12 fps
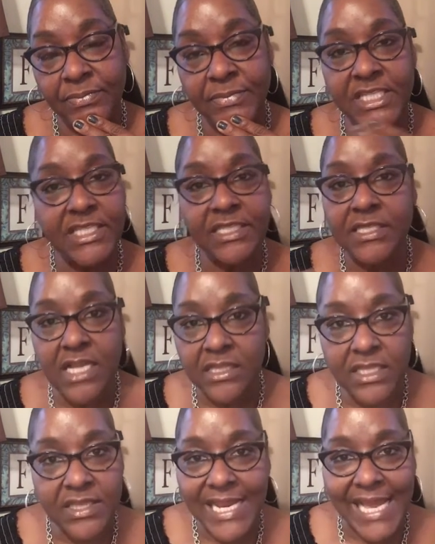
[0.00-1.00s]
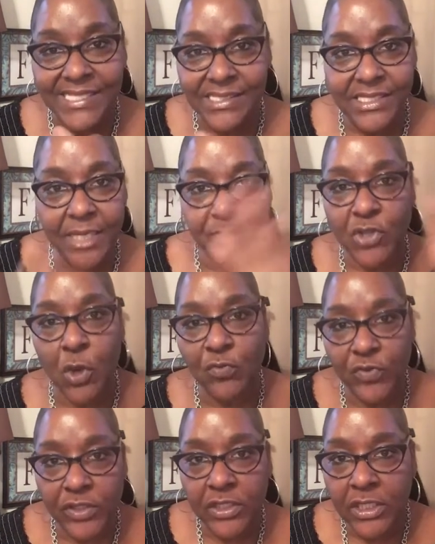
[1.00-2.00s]
This is nothing that I skipped
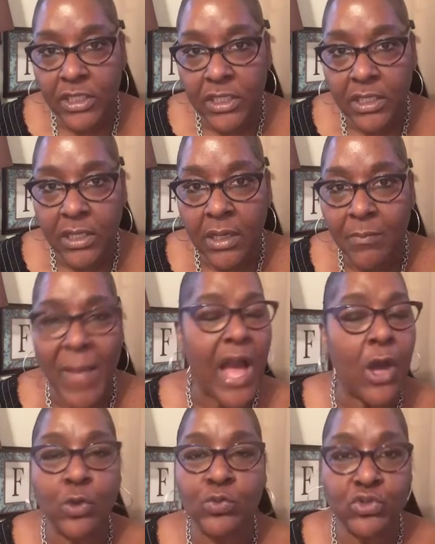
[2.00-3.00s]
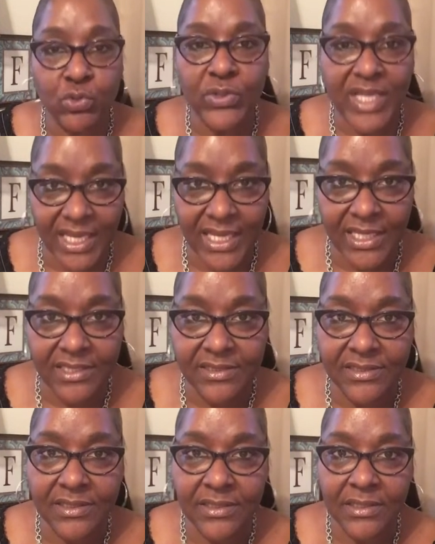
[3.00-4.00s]
over my own 2
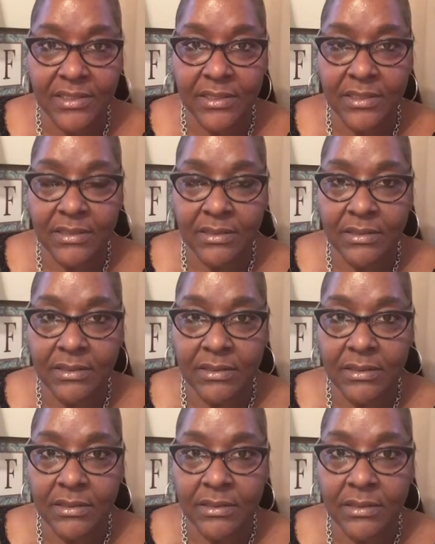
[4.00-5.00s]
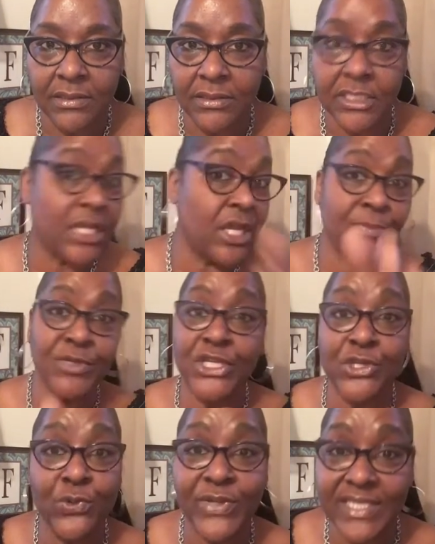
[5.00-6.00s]
kids to come to
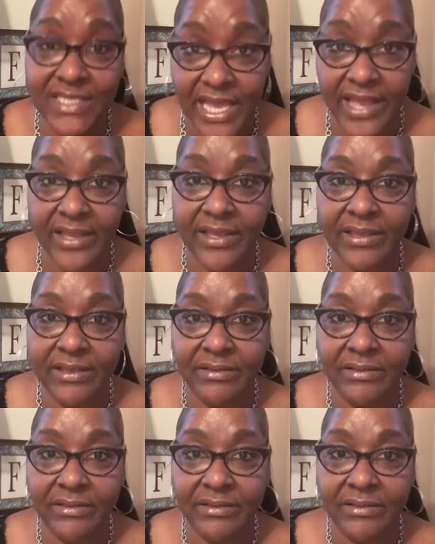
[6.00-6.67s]
you and say.